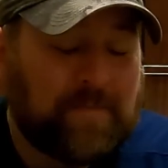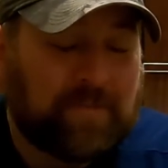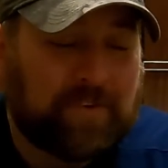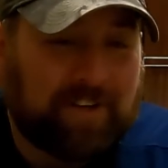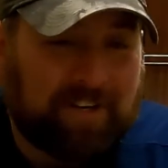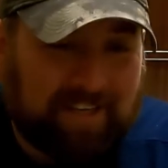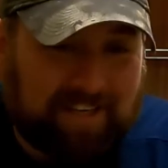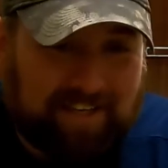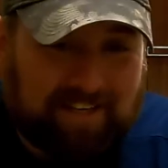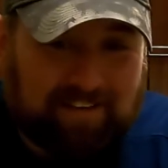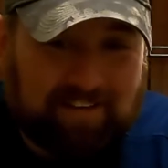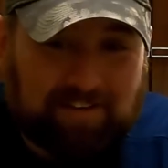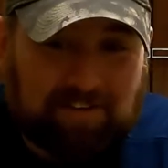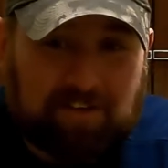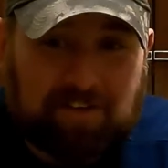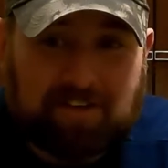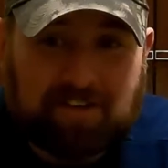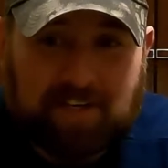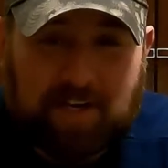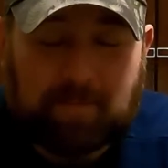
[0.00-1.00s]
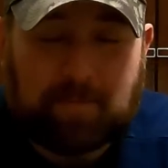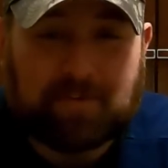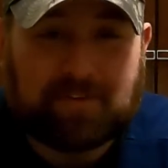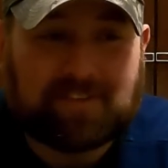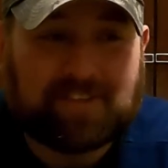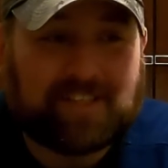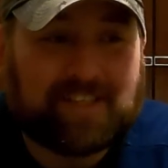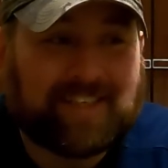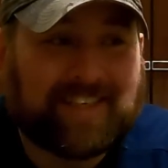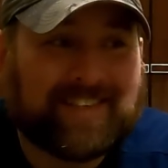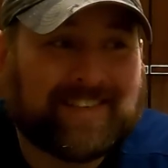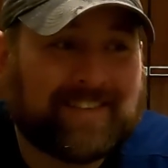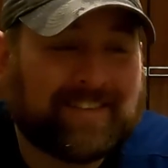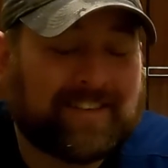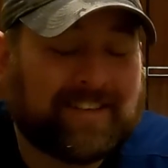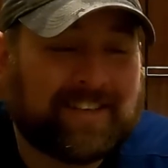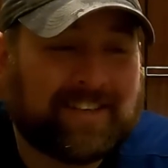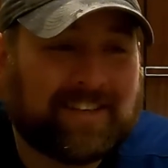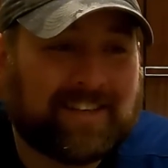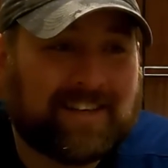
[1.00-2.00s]
Gonna get a couple of these, and
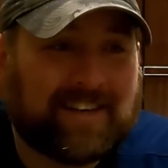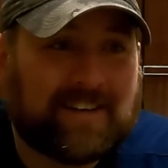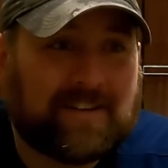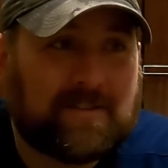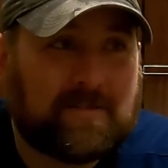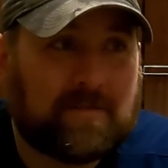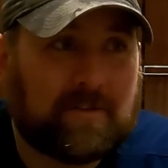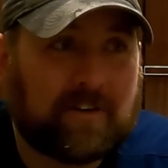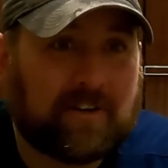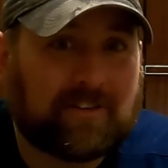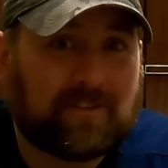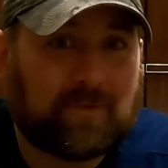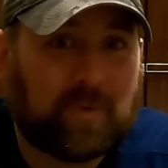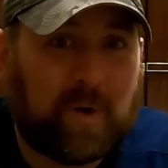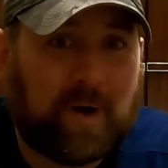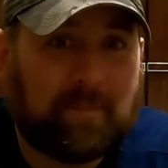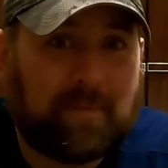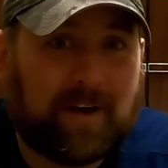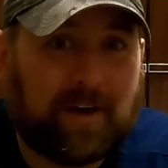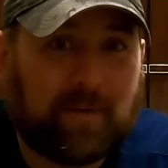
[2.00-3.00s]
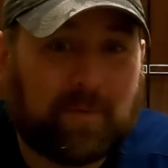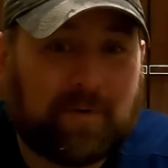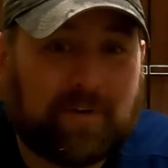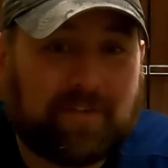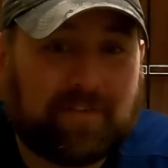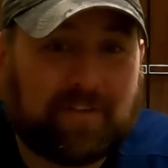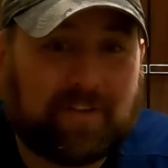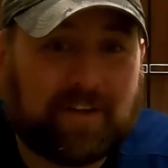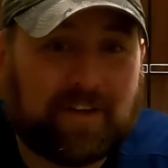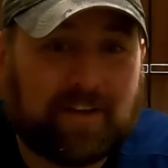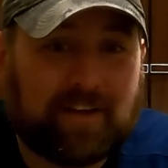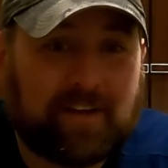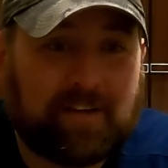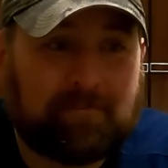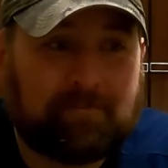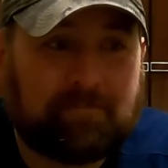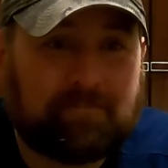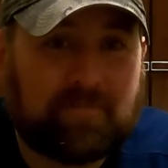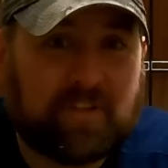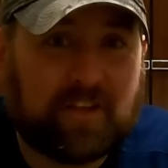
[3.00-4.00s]
then we're gonna swap out with the
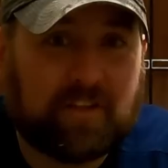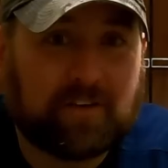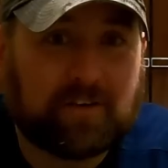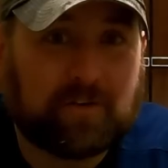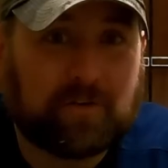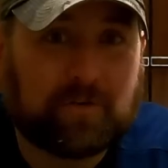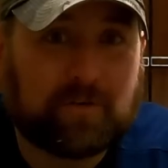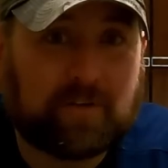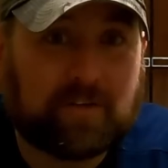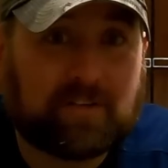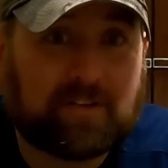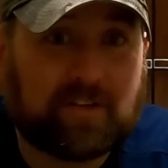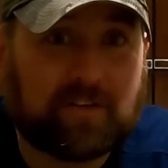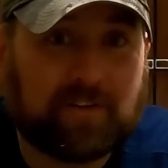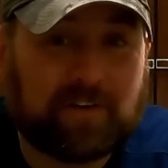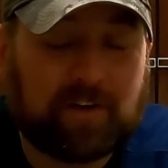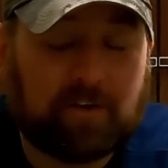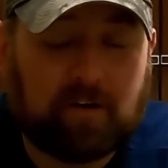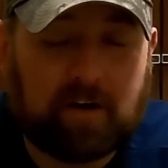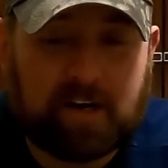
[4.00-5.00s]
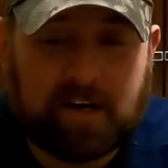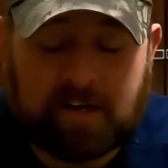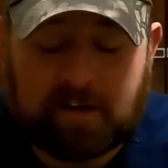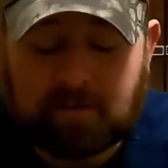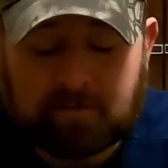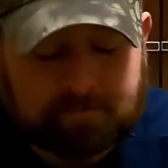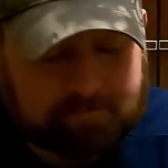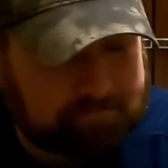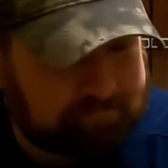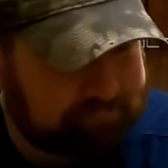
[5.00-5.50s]
other crew that's still here right now.